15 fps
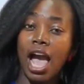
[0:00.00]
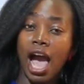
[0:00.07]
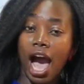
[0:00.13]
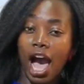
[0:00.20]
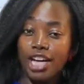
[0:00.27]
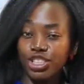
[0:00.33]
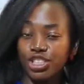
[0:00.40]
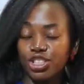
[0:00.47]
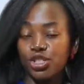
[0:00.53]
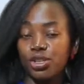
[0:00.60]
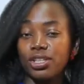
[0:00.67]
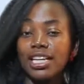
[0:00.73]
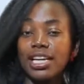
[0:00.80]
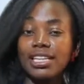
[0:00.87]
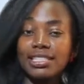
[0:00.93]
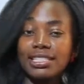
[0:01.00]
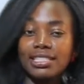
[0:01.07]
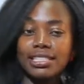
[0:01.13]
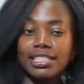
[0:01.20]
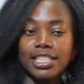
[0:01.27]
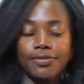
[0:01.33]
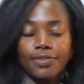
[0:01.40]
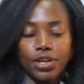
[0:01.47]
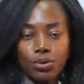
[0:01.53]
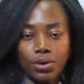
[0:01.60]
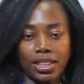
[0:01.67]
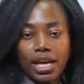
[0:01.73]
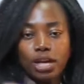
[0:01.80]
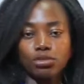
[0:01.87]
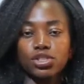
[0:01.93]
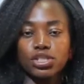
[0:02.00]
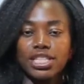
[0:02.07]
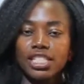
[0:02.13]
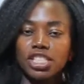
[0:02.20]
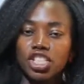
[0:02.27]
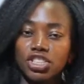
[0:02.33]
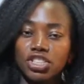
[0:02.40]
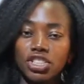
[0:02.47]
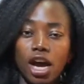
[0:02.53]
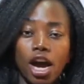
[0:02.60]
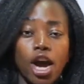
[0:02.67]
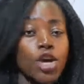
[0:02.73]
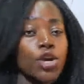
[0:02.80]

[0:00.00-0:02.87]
As students, even without the teacher,